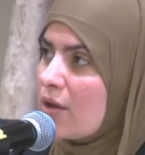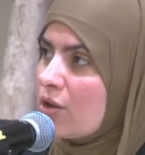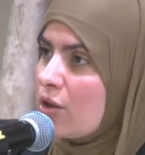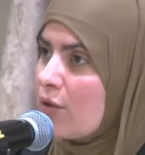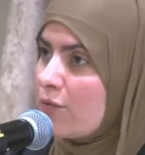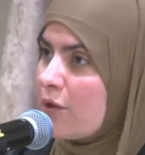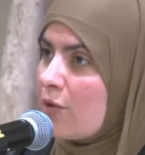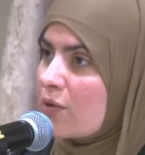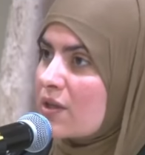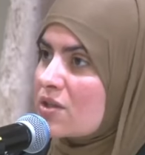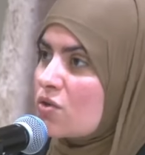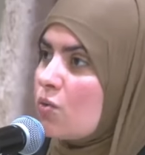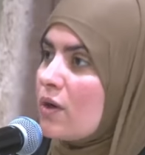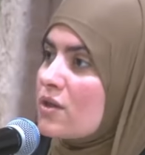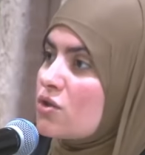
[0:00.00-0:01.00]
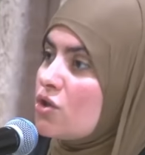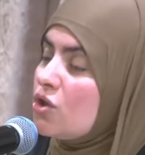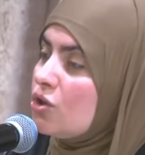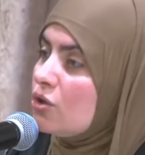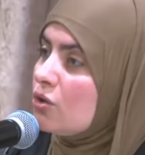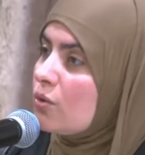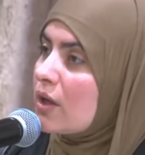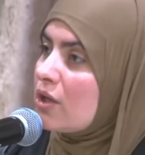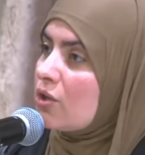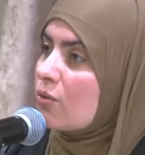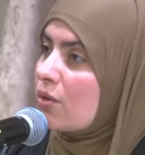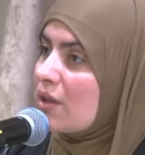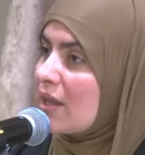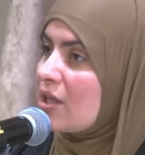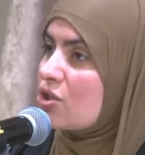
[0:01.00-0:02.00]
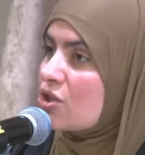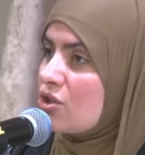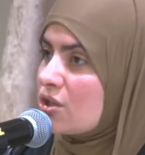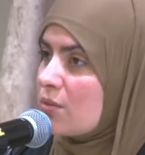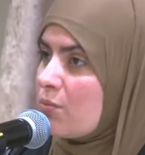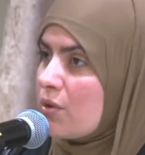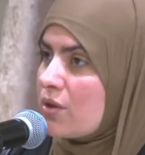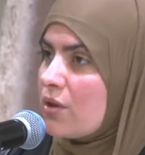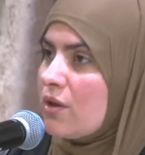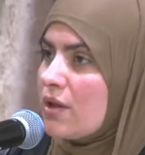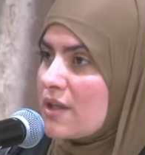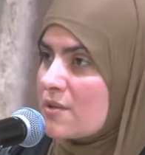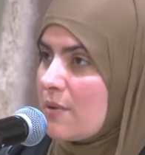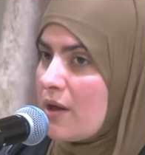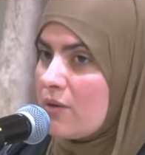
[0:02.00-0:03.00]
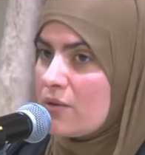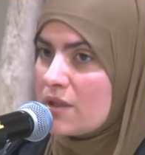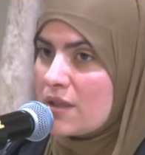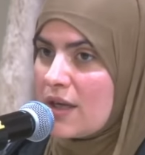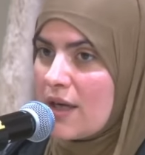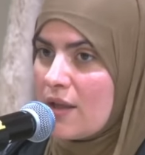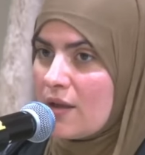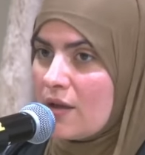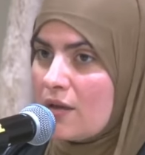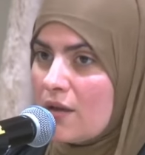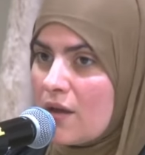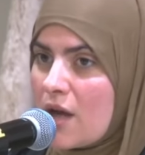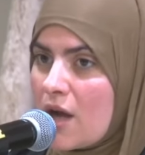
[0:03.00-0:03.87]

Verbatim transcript: The focus was you and your relationship with Allah subhanahu wa ta'ala.